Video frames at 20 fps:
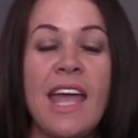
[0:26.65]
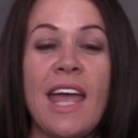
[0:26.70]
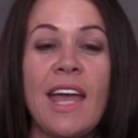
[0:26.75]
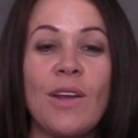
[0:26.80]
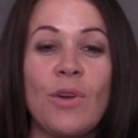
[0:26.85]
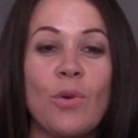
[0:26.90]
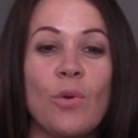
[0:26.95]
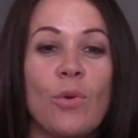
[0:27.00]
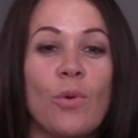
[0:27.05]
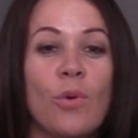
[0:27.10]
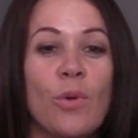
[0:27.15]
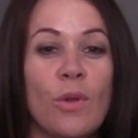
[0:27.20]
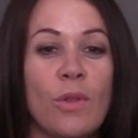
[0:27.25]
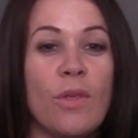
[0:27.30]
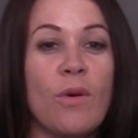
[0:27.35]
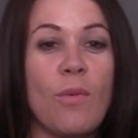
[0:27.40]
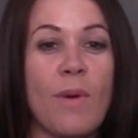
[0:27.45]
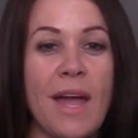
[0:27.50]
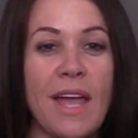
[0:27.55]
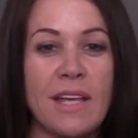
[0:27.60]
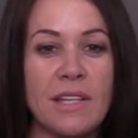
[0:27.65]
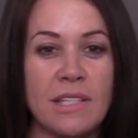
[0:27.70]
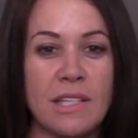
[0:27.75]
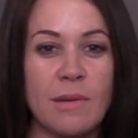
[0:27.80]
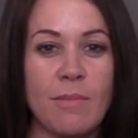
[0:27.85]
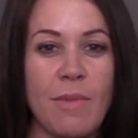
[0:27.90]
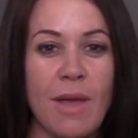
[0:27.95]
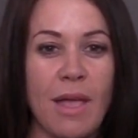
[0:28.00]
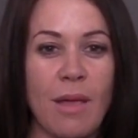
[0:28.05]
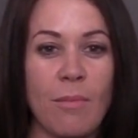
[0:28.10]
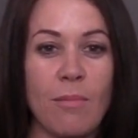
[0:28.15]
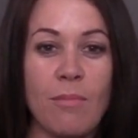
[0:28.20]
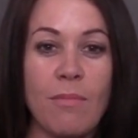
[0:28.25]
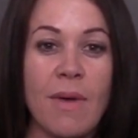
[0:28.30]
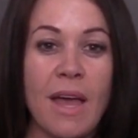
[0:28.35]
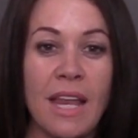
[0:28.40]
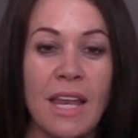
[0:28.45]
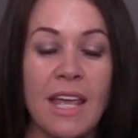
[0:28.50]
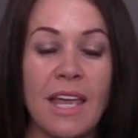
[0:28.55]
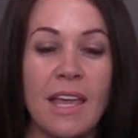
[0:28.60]
and all the ways to make
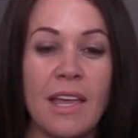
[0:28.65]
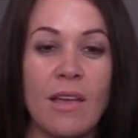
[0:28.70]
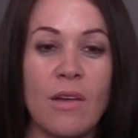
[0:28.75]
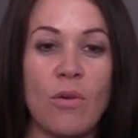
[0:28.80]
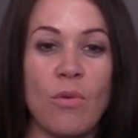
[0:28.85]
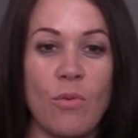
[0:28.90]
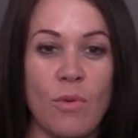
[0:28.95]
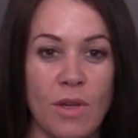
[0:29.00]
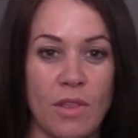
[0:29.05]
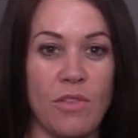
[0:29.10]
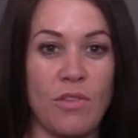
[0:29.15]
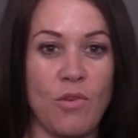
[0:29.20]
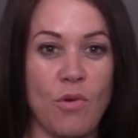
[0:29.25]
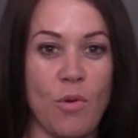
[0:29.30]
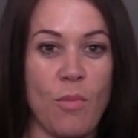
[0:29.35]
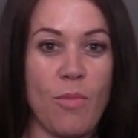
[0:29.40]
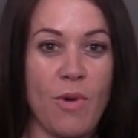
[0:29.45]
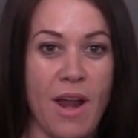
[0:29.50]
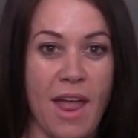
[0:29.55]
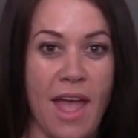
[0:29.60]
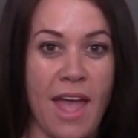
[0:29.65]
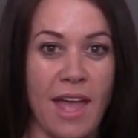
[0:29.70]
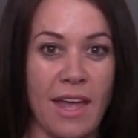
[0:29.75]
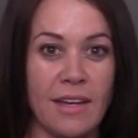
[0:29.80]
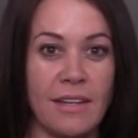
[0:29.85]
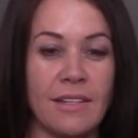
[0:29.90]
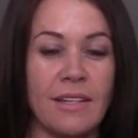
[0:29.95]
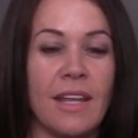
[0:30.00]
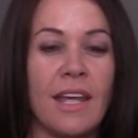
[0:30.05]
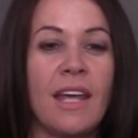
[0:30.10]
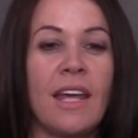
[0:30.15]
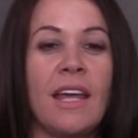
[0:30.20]
money with your brand,